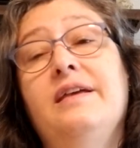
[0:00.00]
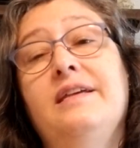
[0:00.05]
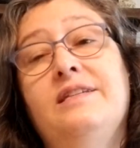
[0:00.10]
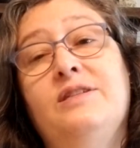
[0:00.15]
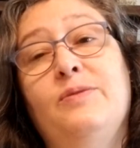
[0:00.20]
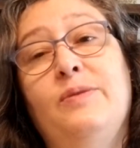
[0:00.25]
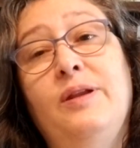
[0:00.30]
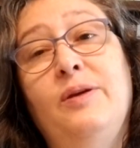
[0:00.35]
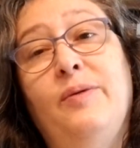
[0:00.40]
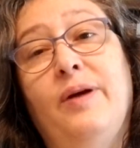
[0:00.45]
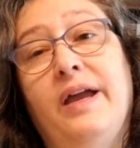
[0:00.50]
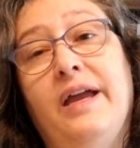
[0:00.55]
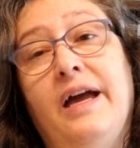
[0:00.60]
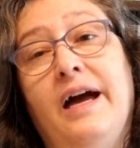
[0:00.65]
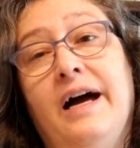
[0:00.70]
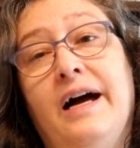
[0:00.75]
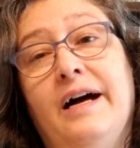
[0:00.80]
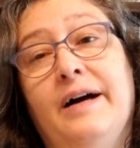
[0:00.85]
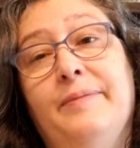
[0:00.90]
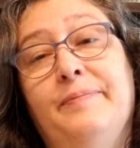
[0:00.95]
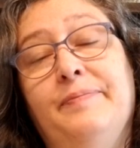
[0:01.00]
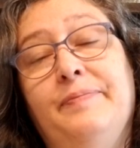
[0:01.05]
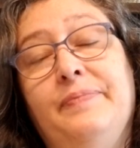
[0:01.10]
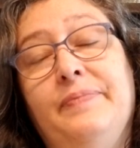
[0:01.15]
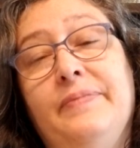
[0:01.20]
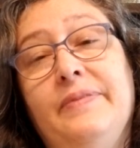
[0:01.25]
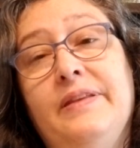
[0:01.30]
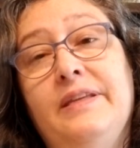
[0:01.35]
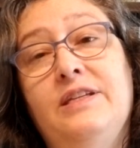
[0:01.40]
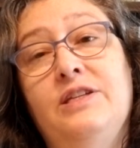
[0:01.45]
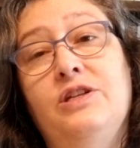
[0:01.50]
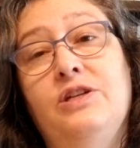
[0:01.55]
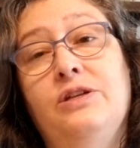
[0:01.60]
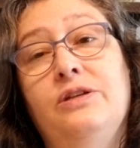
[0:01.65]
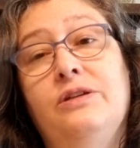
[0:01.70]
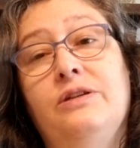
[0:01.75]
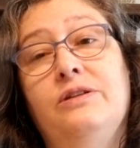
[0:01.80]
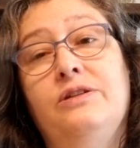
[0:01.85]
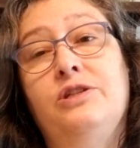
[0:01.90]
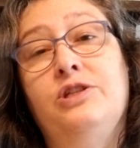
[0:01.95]
So anyway,
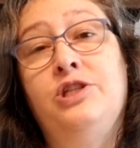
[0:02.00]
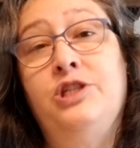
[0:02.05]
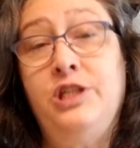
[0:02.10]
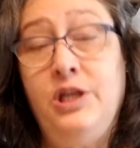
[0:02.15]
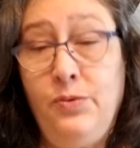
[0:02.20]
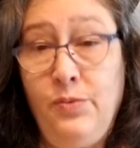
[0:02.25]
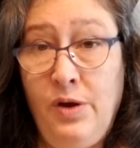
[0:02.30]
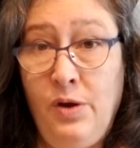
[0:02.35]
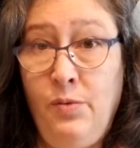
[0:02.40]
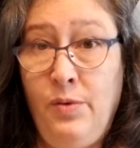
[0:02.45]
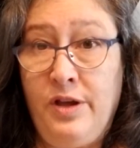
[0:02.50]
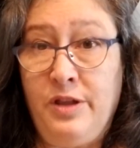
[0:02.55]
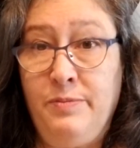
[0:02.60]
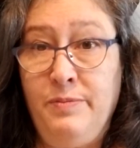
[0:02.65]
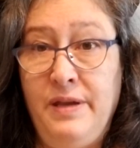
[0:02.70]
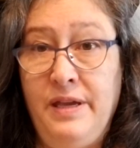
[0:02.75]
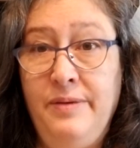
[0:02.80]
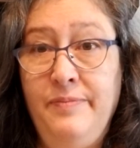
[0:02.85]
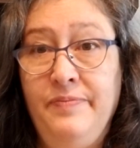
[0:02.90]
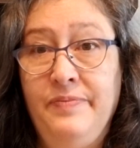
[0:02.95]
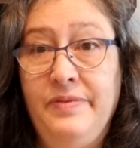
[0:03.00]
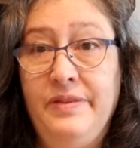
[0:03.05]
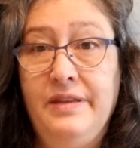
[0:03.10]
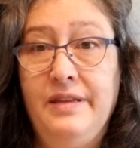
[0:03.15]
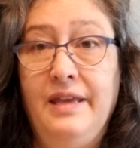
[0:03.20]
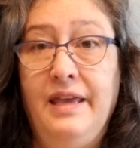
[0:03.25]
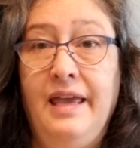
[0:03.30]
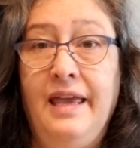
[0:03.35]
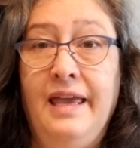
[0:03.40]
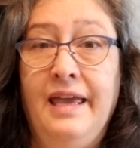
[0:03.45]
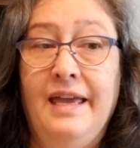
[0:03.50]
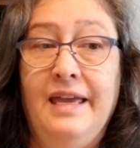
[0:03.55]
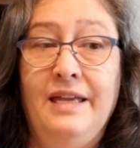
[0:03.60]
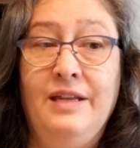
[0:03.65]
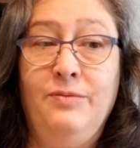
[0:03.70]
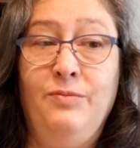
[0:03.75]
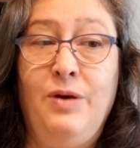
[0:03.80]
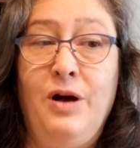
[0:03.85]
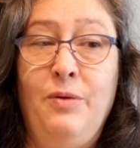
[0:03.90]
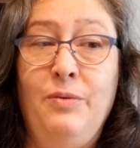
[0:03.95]
she went with me,
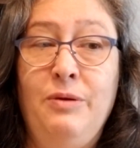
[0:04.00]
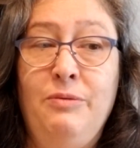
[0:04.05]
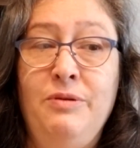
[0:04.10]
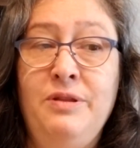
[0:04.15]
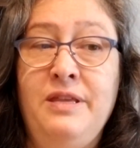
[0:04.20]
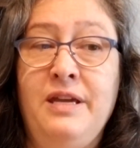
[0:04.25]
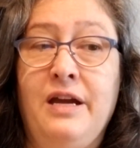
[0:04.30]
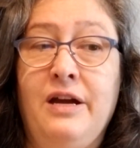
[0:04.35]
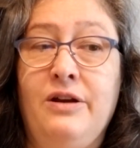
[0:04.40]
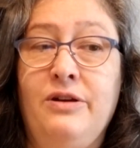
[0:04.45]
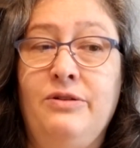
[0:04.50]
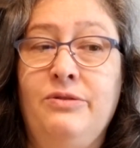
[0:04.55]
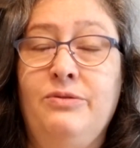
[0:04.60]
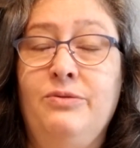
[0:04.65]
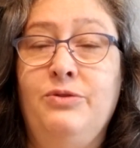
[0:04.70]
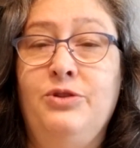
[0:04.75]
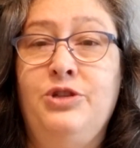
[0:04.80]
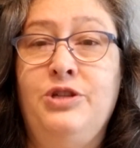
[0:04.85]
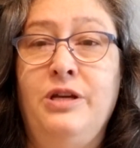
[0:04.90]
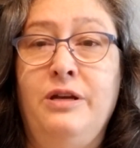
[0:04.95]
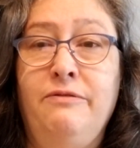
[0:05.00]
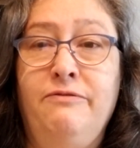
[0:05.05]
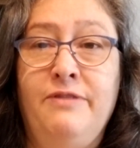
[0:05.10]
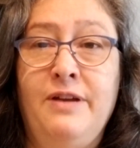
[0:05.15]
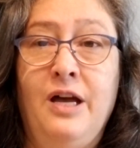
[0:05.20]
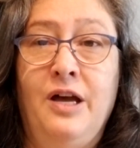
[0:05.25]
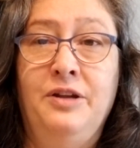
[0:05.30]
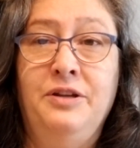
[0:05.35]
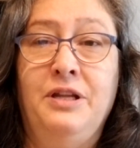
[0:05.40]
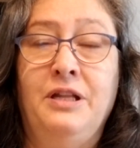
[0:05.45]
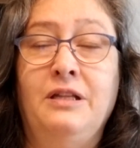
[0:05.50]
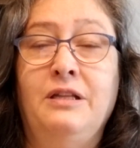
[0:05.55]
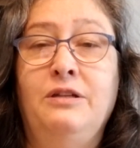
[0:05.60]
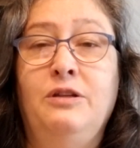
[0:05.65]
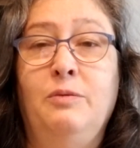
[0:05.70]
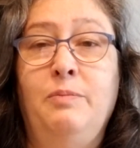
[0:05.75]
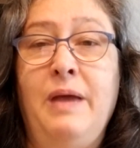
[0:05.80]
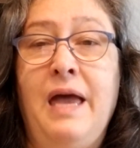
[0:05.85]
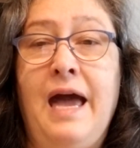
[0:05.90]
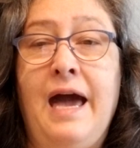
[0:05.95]
and while we were there, she found a
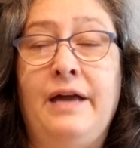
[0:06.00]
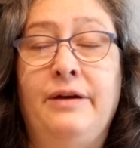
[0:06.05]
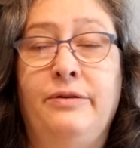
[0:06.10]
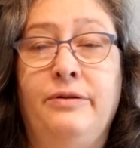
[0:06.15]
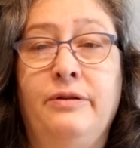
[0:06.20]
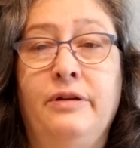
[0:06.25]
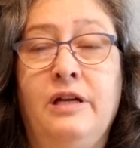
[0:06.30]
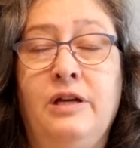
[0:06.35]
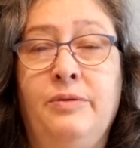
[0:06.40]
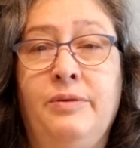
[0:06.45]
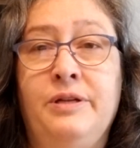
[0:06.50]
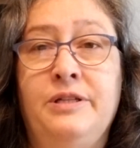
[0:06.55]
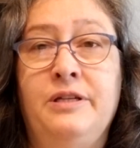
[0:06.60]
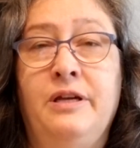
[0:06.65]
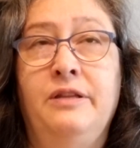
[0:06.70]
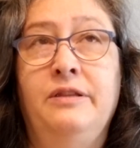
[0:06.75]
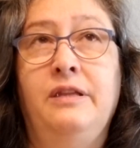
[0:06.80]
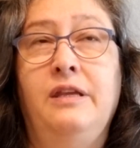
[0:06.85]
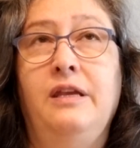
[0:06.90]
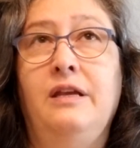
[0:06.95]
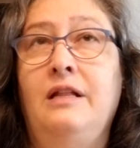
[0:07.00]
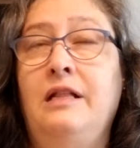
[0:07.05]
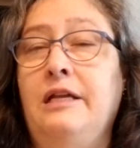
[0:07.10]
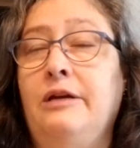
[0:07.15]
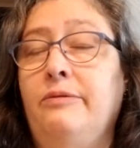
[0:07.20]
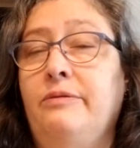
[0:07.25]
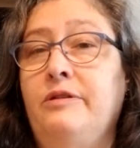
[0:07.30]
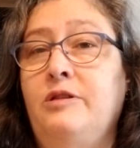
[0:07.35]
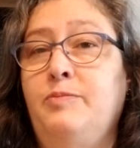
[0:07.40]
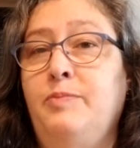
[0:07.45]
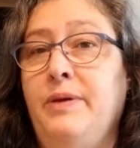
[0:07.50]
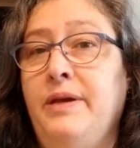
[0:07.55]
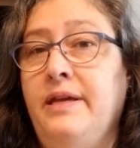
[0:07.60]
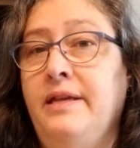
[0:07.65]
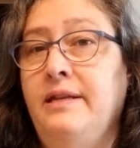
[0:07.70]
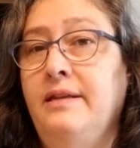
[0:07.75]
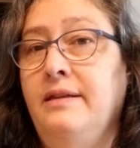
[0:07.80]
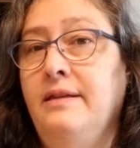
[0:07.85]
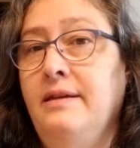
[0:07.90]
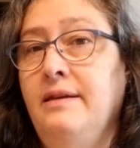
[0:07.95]
little pattern. It was on the clearance
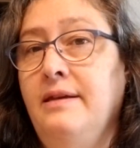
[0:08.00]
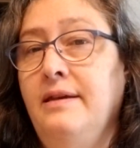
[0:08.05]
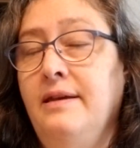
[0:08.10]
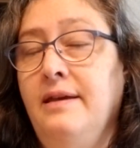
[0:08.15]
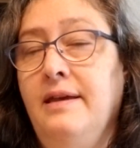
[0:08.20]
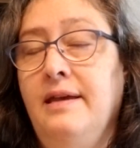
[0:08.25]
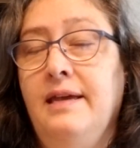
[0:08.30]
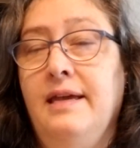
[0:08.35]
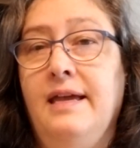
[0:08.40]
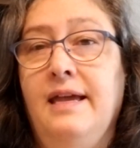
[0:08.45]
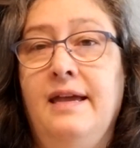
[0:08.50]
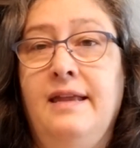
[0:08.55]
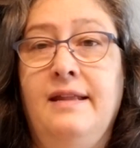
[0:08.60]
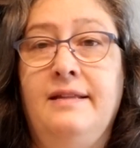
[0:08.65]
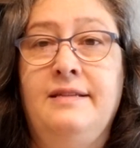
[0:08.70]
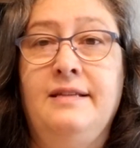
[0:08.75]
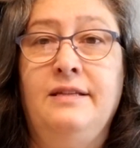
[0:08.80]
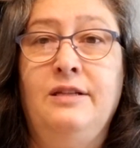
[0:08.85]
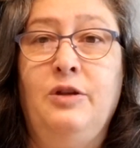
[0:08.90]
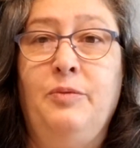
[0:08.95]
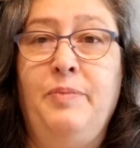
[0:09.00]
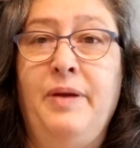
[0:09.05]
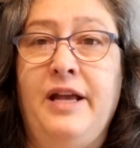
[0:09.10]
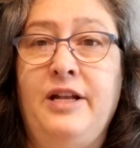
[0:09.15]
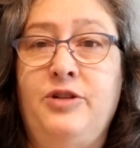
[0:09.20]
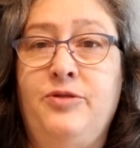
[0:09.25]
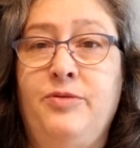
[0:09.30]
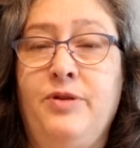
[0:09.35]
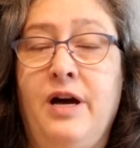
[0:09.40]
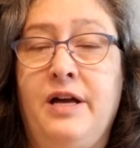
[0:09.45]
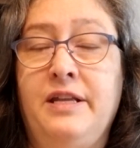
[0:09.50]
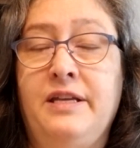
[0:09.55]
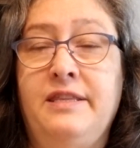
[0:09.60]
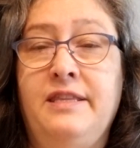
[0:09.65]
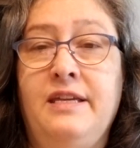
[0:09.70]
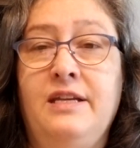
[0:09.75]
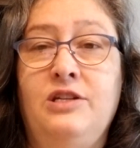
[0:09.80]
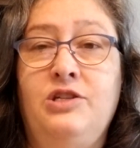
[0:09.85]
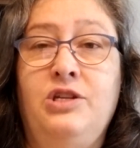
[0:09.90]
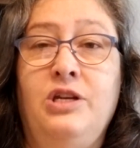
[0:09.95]
bin, and it's a little patriotic
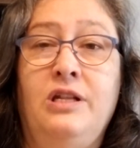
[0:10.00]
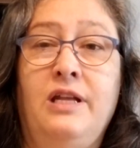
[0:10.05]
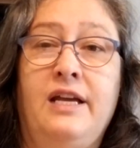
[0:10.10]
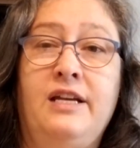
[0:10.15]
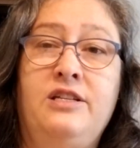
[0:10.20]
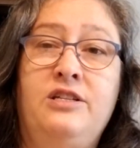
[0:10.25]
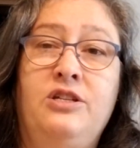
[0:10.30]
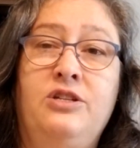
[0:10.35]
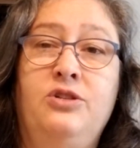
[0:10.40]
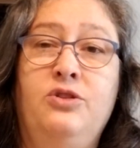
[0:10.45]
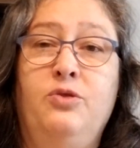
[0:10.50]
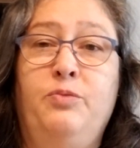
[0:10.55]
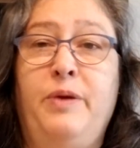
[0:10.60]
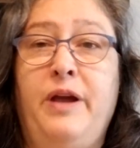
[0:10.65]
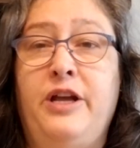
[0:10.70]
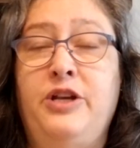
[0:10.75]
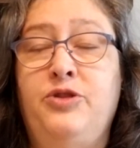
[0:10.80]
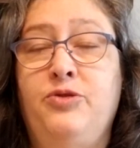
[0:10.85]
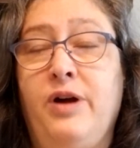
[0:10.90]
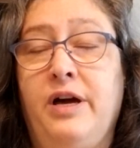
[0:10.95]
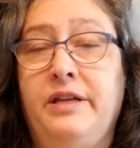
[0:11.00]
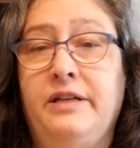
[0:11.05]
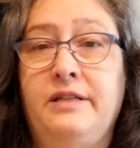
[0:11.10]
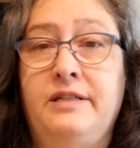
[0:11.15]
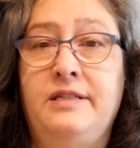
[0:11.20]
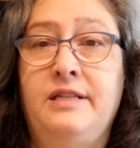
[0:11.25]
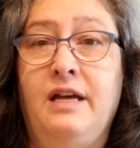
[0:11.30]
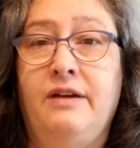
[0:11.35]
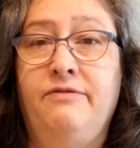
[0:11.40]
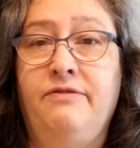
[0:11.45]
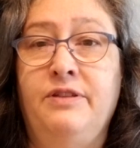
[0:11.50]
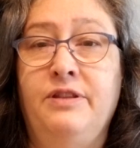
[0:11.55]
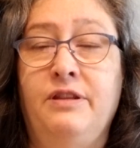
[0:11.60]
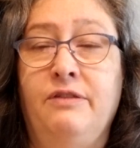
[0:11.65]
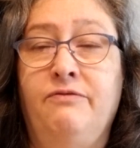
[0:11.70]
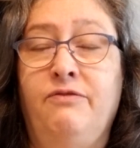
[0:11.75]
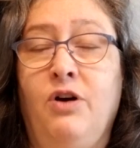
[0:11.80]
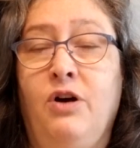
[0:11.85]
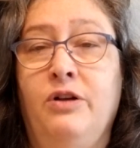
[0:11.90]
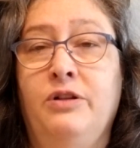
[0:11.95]
thing. She likes to do patriotic stuff in
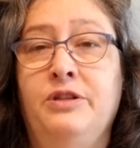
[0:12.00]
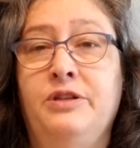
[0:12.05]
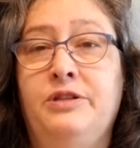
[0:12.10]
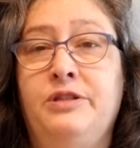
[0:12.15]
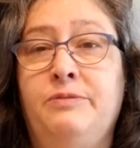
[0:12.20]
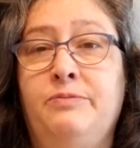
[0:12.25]
the fall.